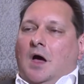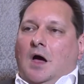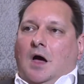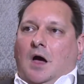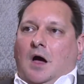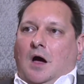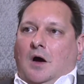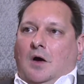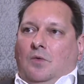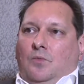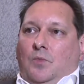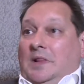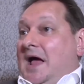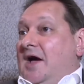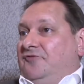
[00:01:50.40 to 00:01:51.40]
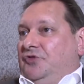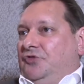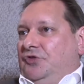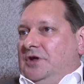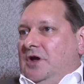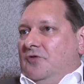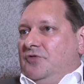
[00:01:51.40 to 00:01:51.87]
we'll have to
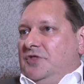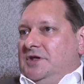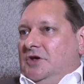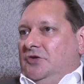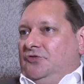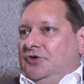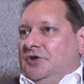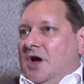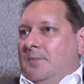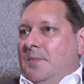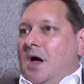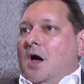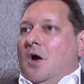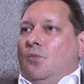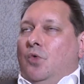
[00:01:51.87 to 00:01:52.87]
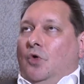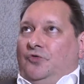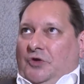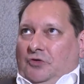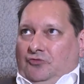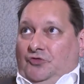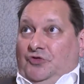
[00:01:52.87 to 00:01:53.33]
see over the years to come.
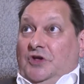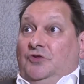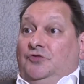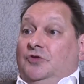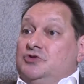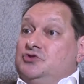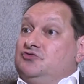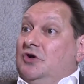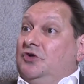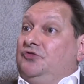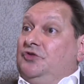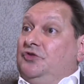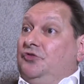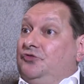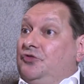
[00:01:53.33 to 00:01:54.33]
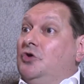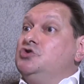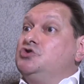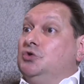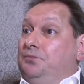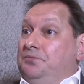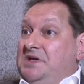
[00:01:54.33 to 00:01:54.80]
What's interesting is that trust in
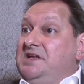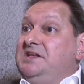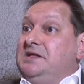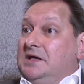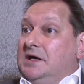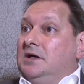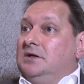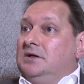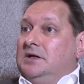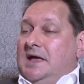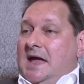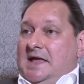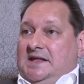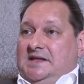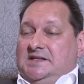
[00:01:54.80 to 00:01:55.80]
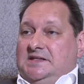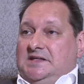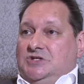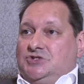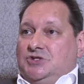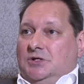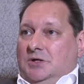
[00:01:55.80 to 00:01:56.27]
social media in
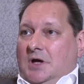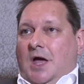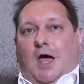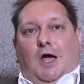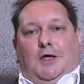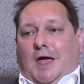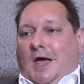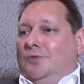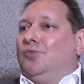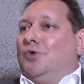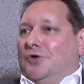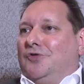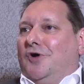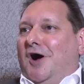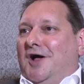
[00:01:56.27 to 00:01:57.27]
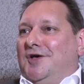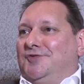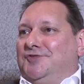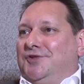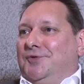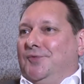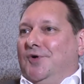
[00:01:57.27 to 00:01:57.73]
Indonesia, again one of the
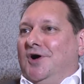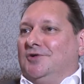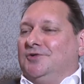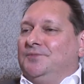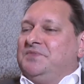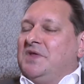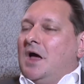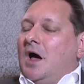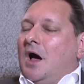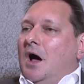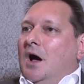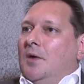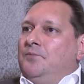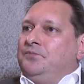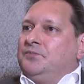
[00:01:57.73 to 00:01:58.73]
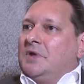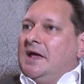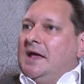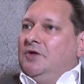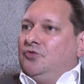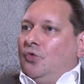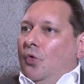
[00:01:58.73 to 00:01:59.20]
highest in the world,
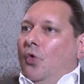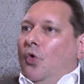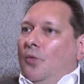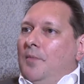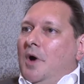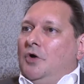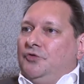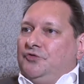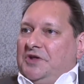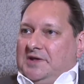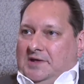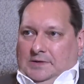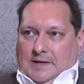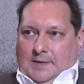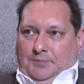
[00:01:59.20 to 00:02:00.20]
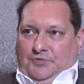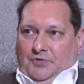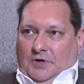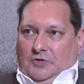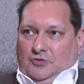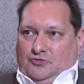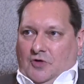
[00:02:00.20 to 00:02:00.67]
is almost
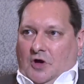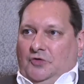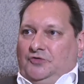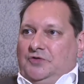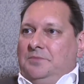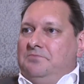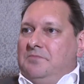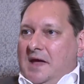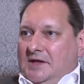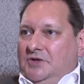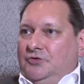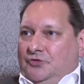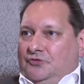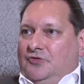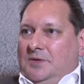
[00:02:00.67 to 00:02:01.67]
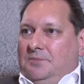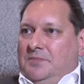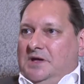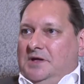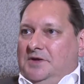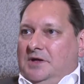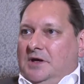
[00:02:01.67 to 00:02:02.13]
eclipsing trust in mainstream
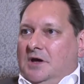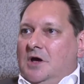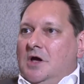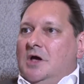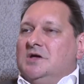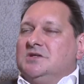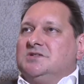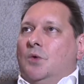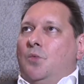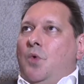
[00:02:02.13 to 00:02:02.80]
media. So